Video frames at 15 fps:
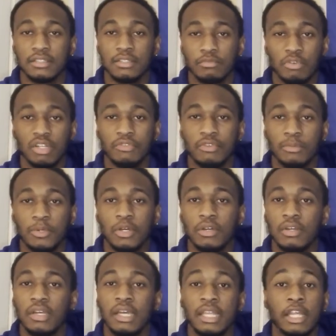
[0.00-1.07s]
Run the
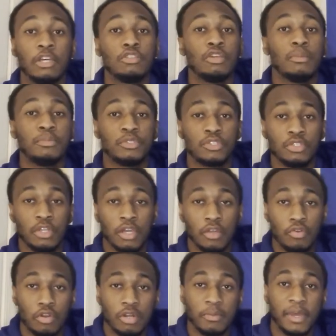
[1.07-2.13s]
football. It also helps your young
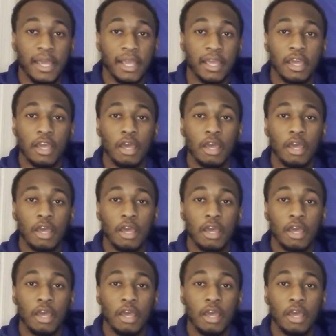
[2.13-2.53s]
quarterback,